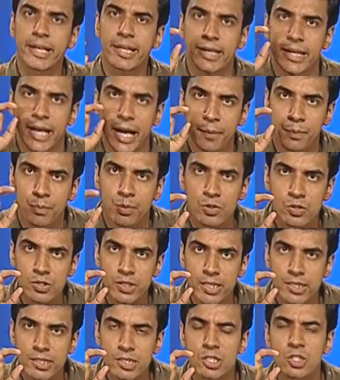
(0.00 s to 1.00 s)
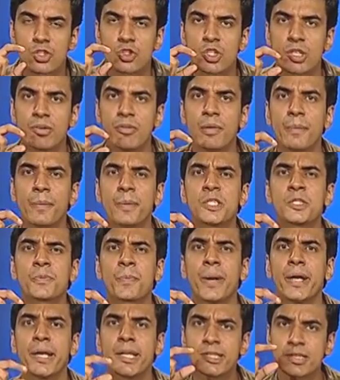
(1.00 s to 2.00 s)
in that process she will be
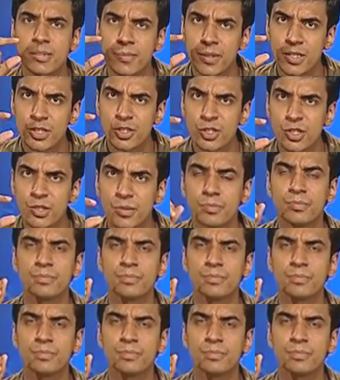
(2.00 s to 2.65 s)
spending some energy.